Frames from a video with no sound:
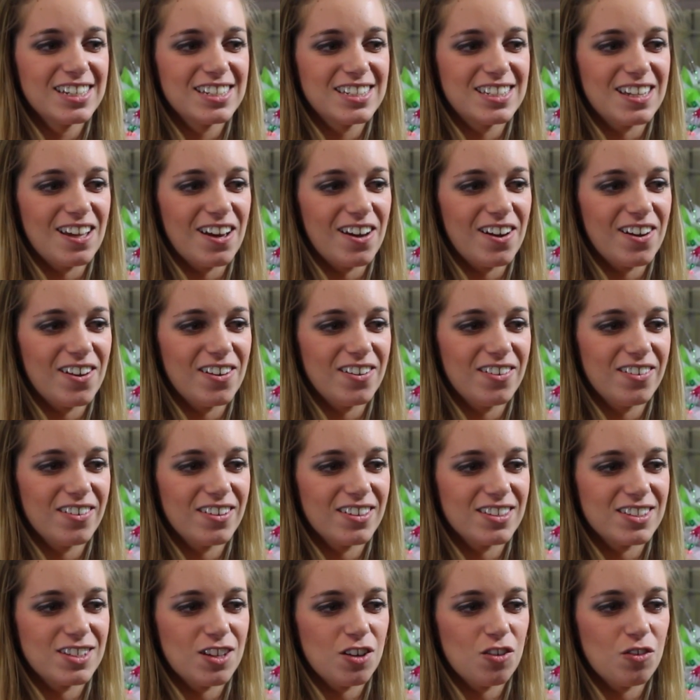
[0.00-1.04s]

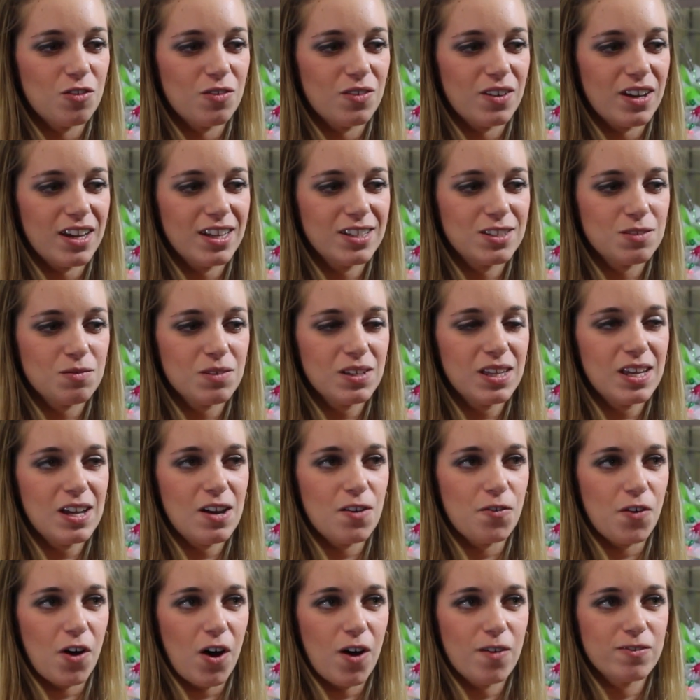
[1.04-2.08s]
So it's really
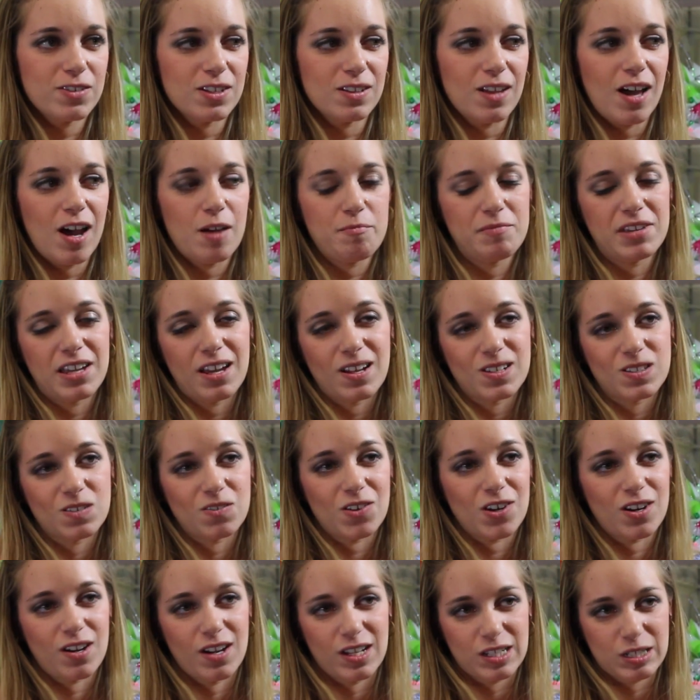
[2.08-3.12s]
evolved a lot because
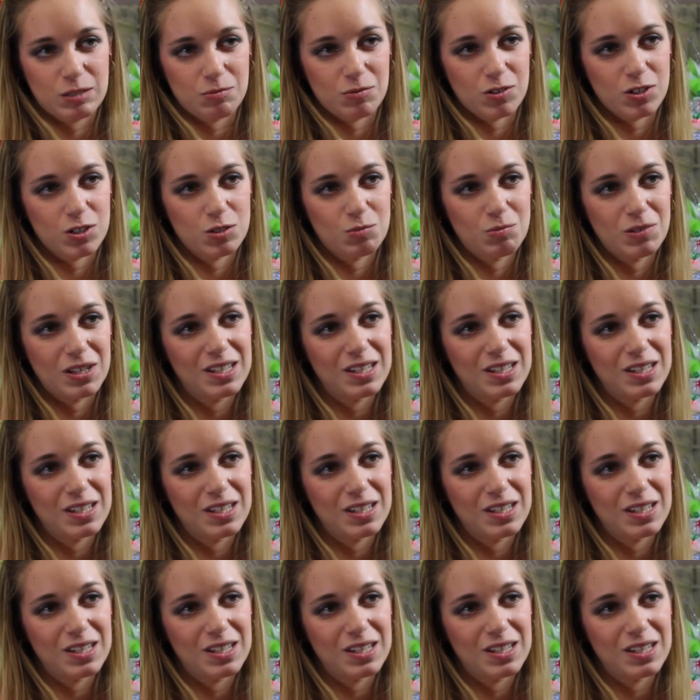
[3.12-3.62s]
of our customers,